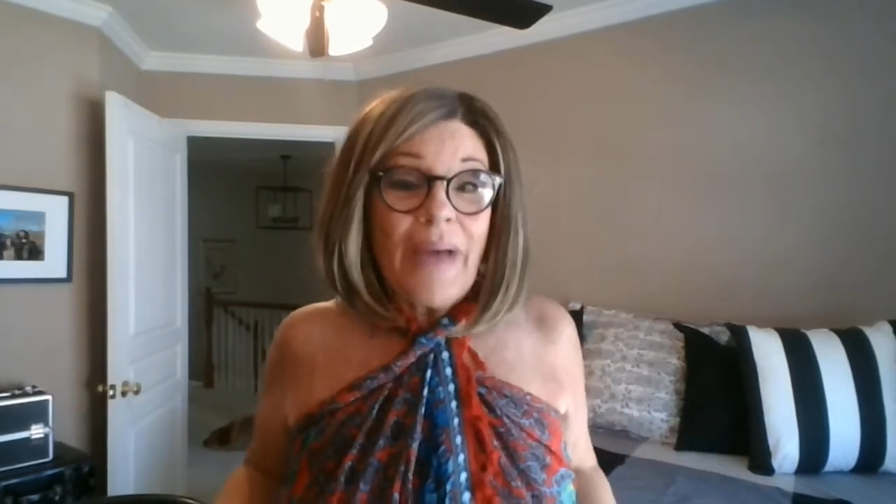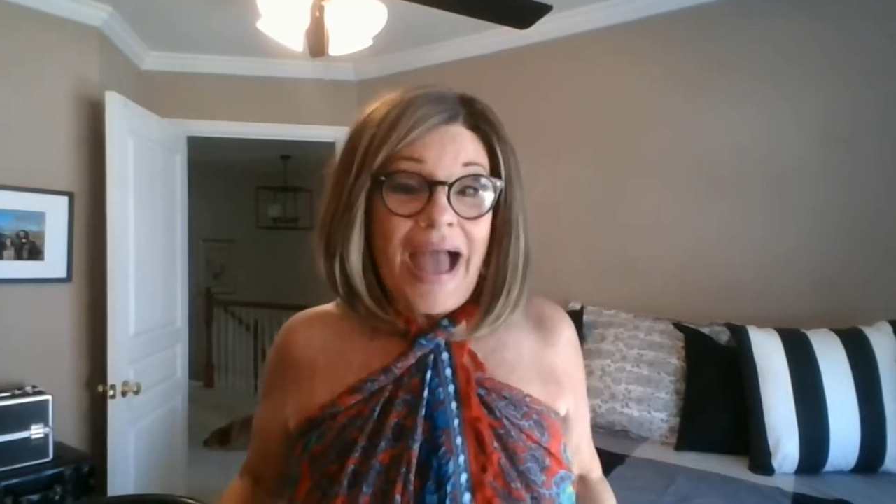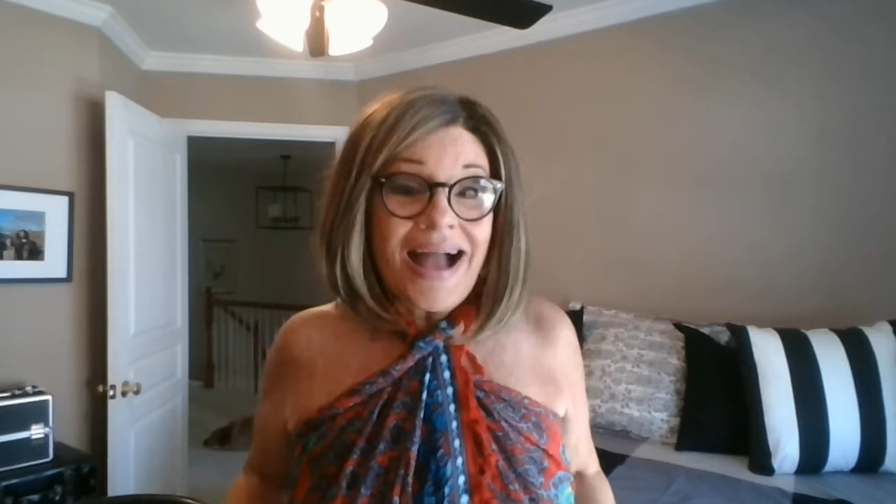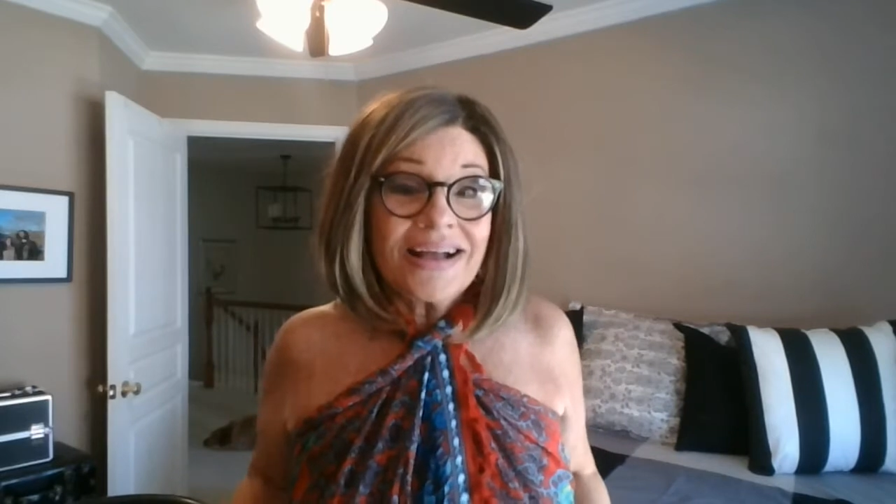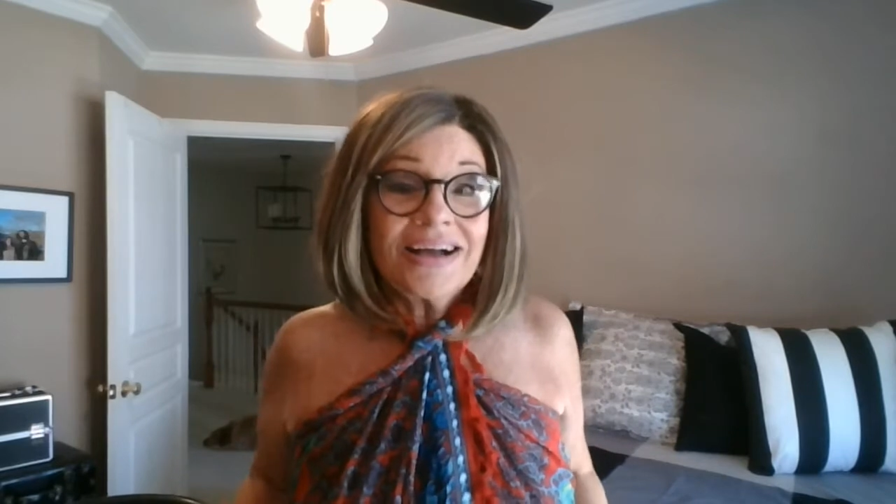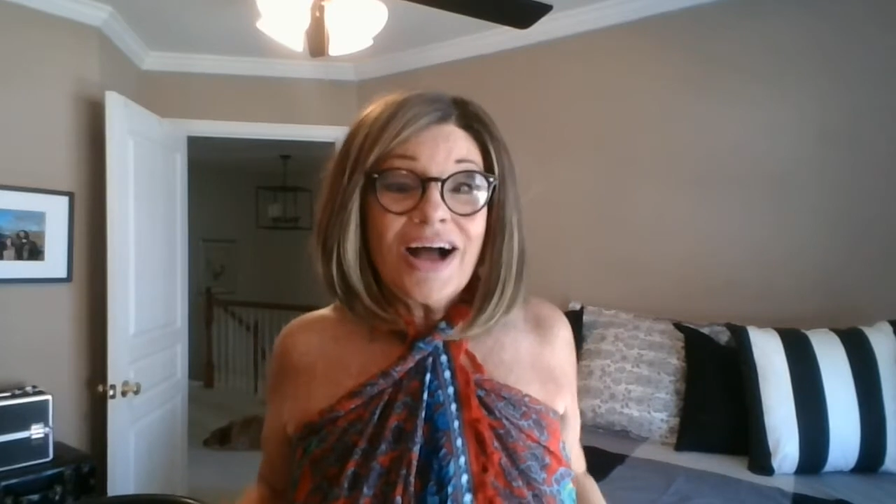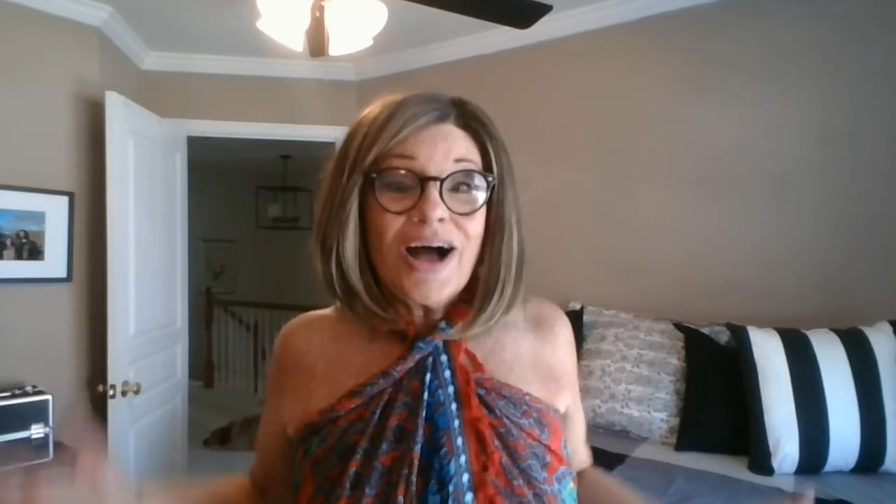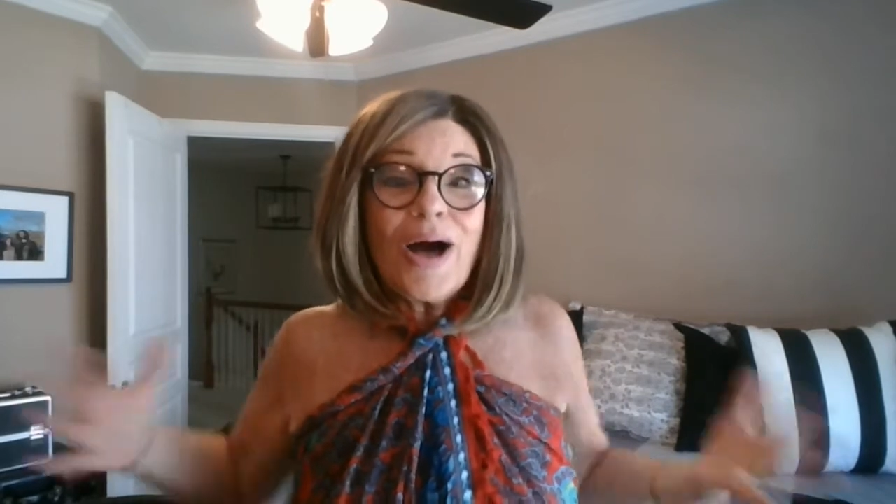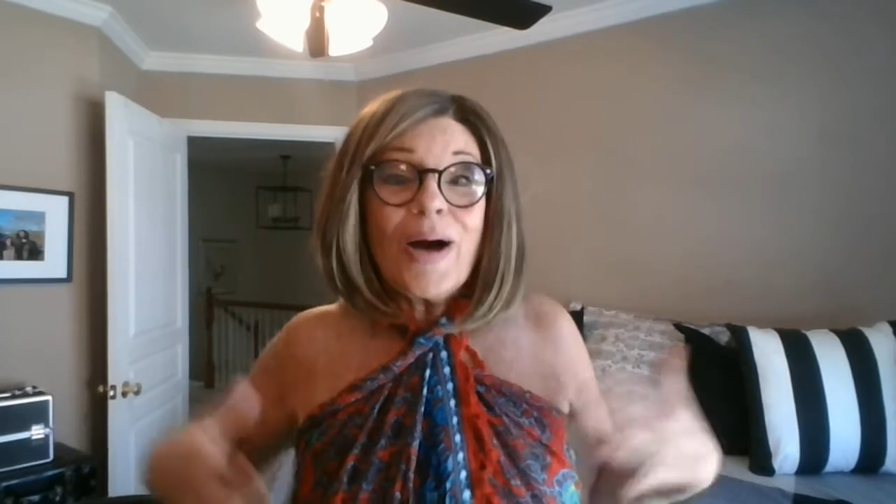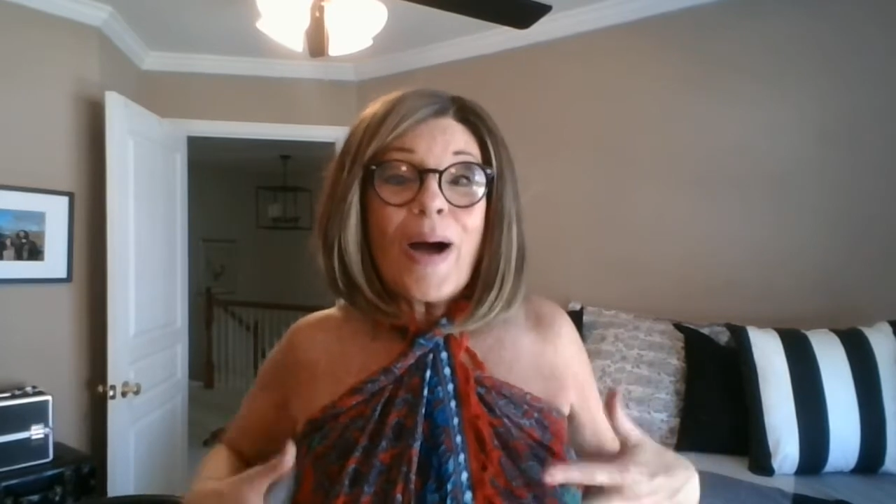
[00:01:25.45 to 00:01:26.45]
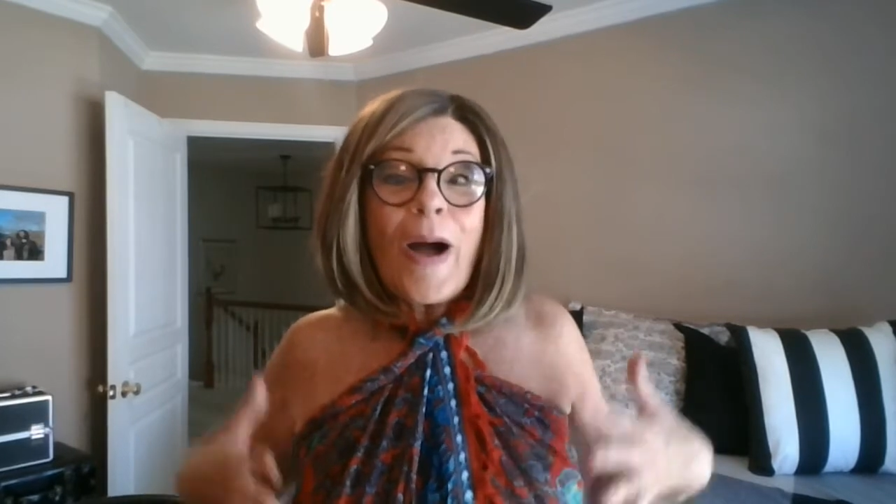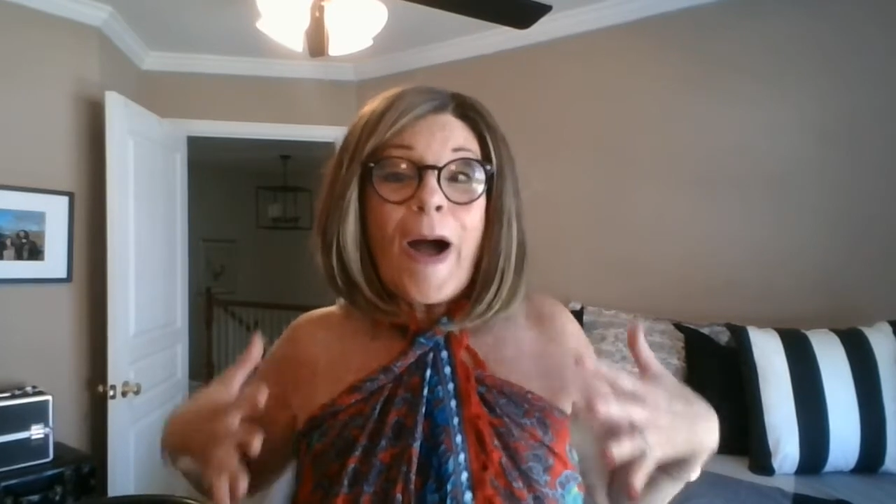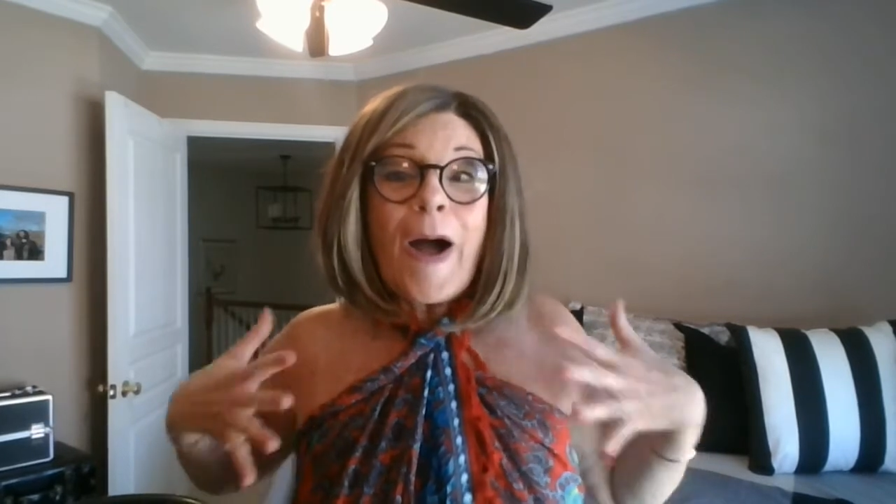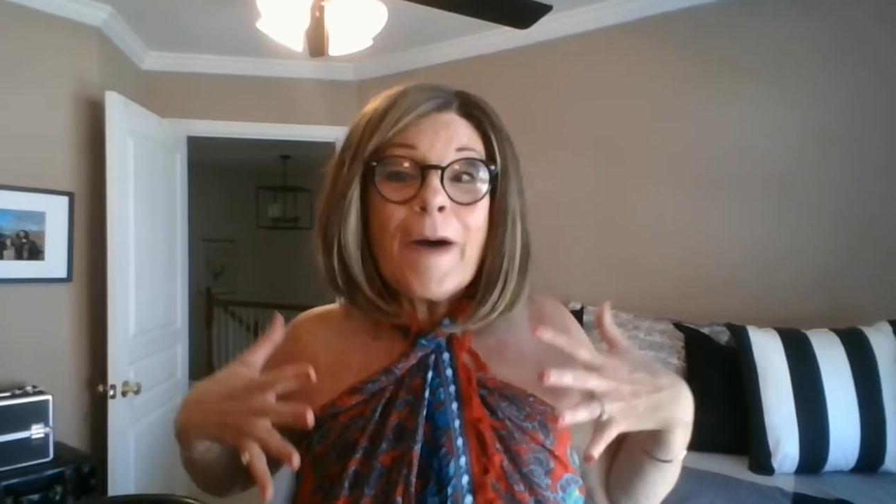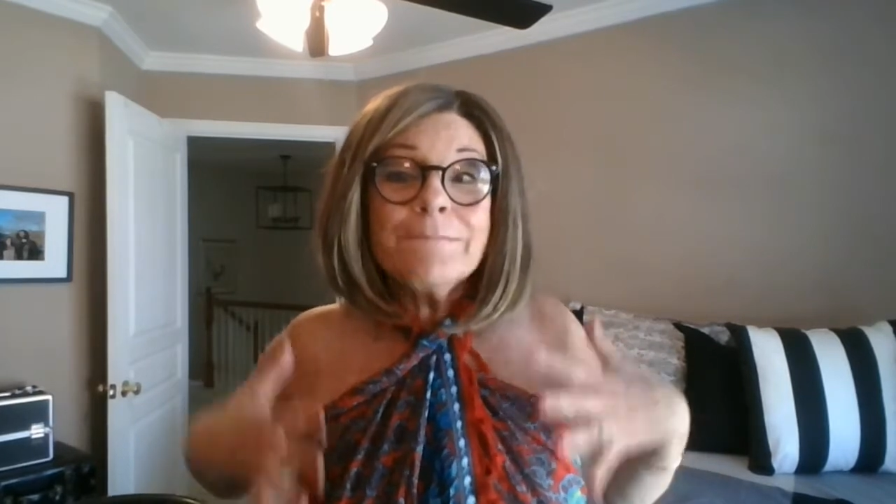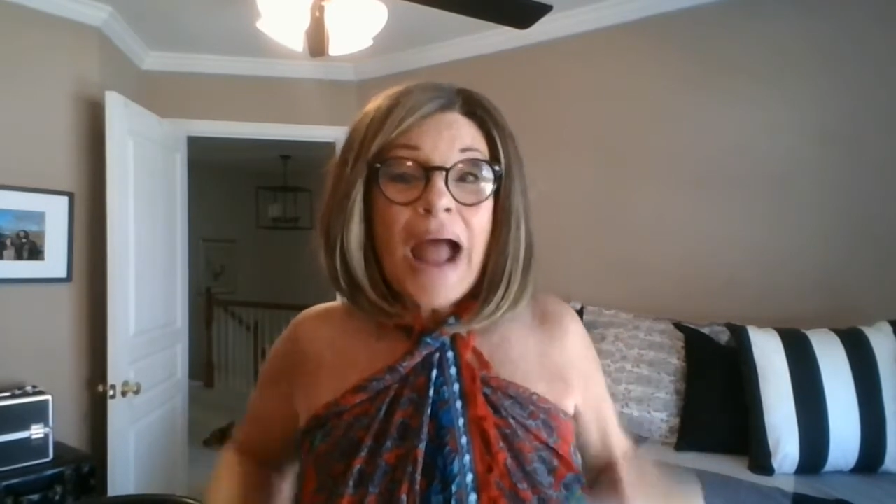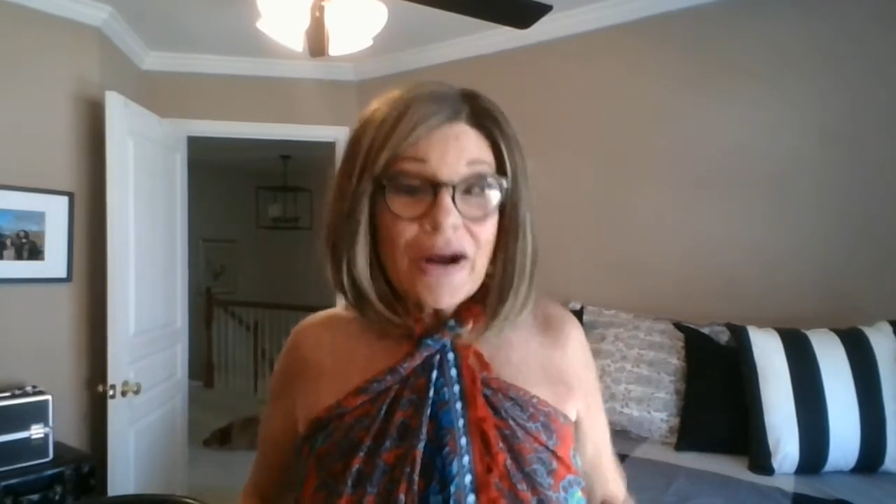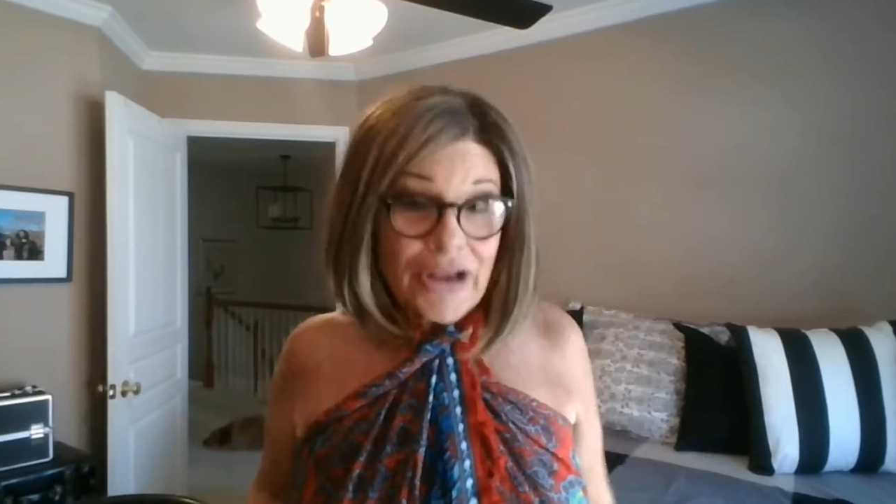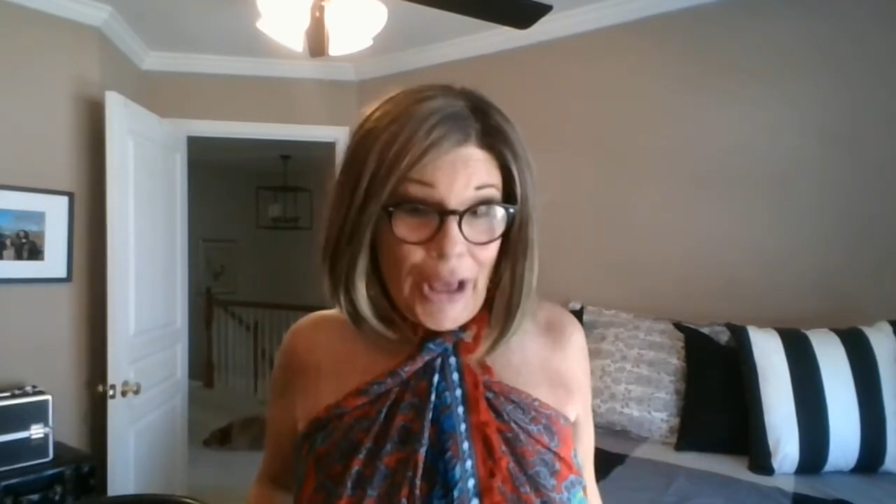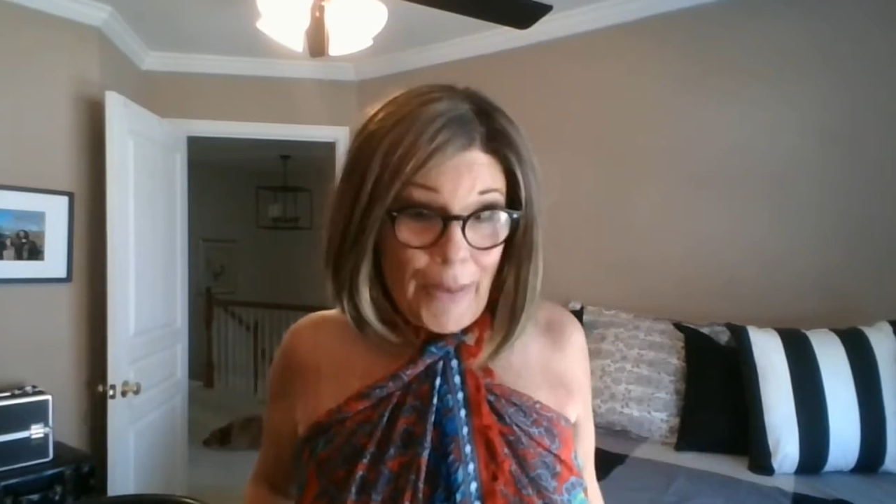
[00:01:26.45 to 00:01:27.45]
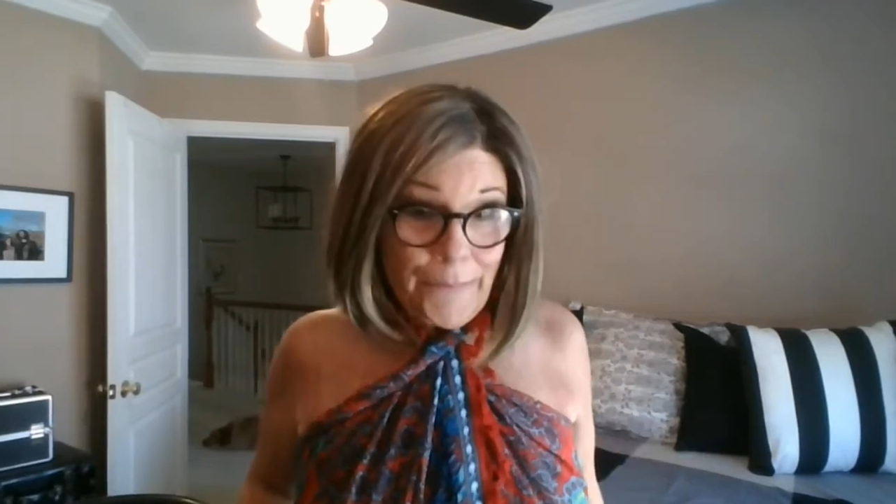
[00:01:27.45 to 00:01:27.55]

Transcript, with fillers: back a pareo.